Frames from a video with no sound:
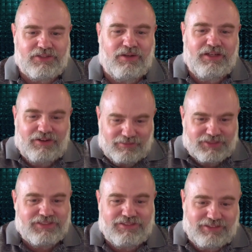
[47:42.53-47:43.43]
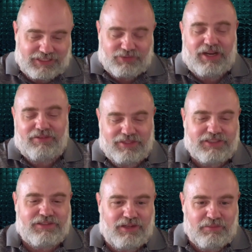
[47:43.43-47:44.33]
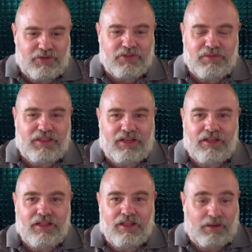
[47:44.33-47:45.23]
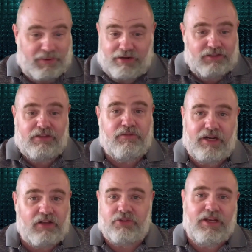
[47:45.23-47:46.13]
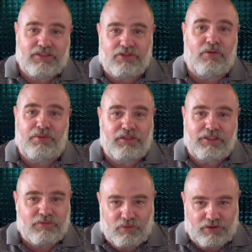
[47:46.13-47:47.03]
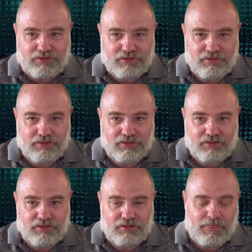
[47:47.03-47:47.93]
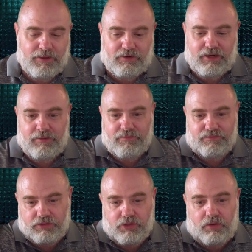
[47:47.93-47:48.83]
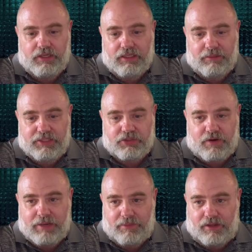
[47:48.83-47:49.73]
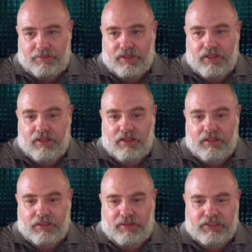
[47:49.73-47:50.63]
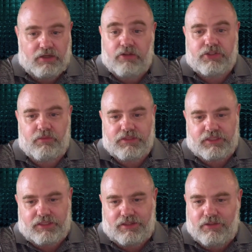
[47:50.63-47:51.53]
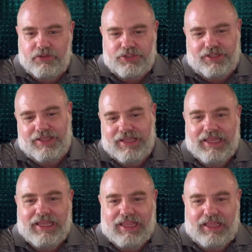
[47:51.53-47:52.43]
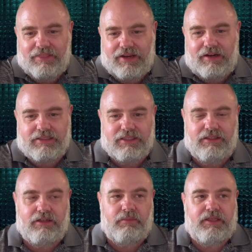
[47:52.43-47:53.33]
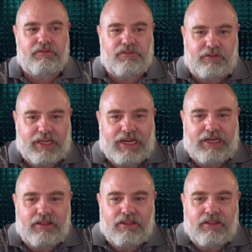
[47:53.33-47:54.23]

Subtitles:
And so here that's why this amused me that apparently the Fed also has its own police force. Okay, so let me just wrap up. You might say, so what's the conclusion? And there it's a little bit flat.